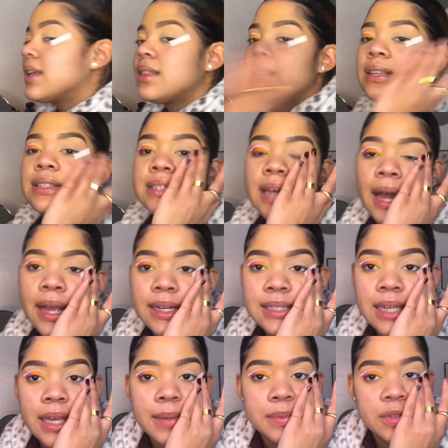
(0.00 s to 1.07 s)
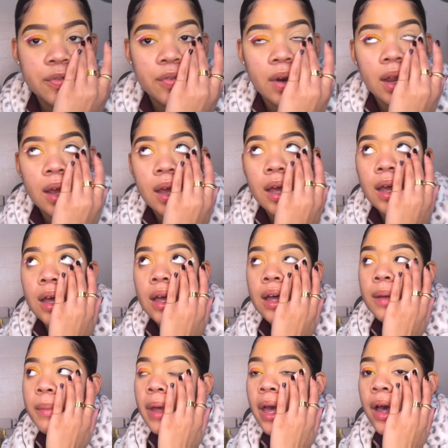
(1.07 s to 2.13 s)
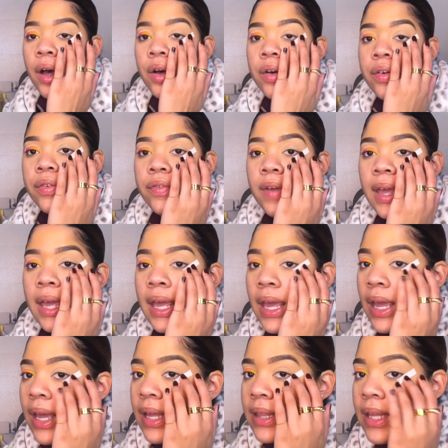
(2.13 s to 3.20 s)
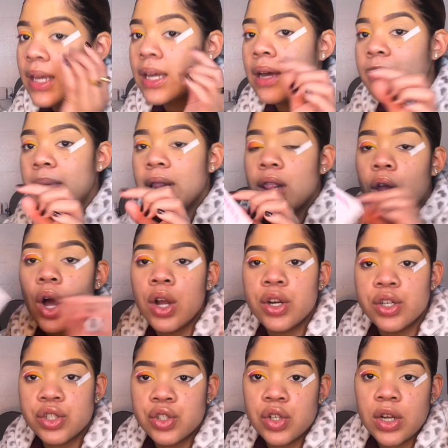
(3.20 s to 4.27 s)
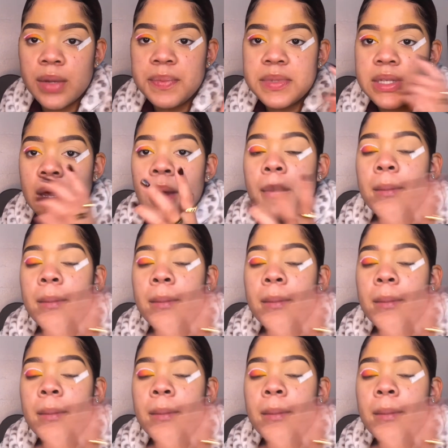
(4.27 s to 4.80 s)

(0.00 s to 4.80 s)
these eye tapes from Elf and they come in longer strips.